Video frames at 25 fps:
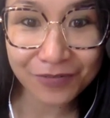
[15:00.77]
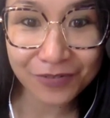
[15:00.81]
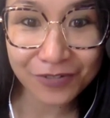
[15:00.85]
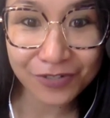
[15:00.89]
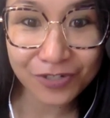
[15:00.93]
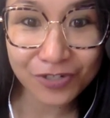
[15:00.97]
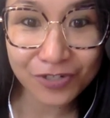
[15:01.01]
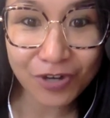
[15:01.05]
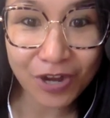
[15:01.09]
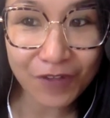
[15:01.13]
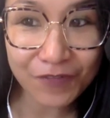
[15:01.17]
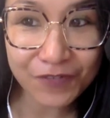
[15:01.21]

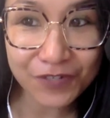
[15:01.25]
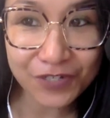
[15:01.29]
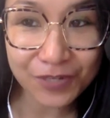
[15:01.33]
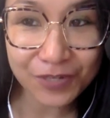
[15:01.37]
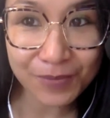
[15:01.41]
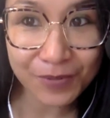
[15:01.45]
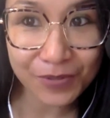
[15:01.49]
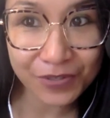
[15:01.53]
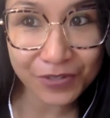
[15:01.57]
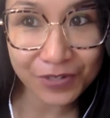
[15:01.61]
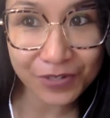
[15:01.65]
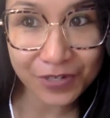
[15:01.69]
draft an
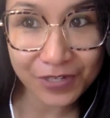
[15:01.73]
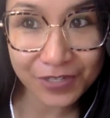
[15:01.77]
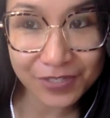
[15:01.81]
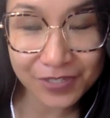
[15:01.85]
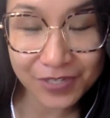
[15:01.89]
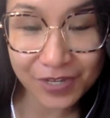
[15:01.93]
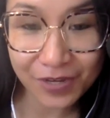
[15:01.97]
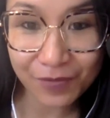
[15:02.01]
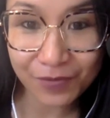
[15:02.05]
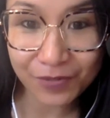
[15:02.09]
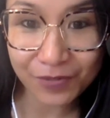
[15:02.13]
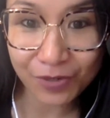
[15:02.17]
email the next
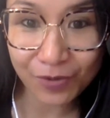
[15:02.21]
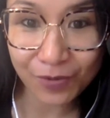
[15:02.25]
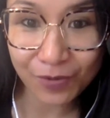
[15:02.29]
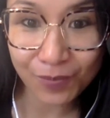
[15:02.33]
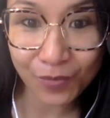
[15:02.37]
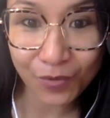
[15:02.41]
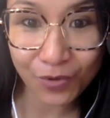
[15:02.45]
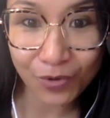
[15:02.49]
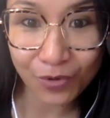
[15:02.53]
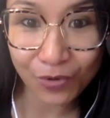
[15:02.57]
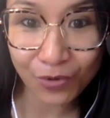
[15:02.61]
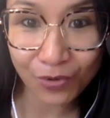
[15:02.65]
day when you're
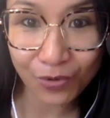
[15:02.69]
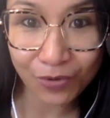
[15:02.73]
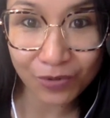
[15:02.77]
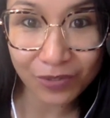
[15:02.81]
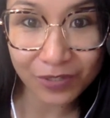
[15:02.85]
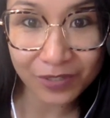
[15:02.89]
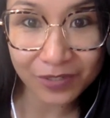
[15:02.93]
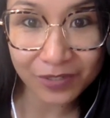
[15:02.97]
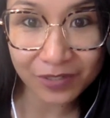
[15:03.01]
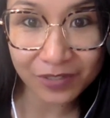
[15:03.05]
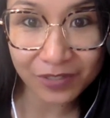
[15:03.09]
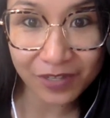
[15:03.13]
more
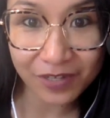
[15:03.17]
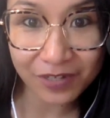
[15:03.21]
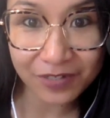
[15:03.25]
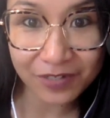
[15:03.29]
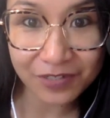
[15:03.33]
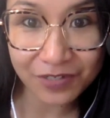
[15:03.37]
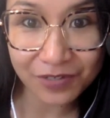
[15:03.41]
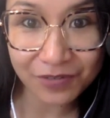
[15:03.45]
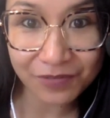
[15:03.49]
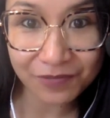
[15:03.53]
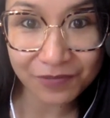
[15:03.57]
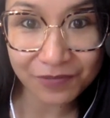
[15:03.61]
cool and
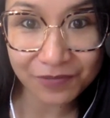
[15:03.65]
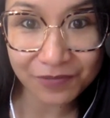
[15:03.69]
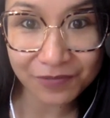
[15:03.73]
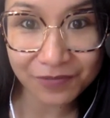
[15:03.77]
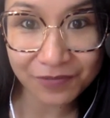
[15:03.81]
collective.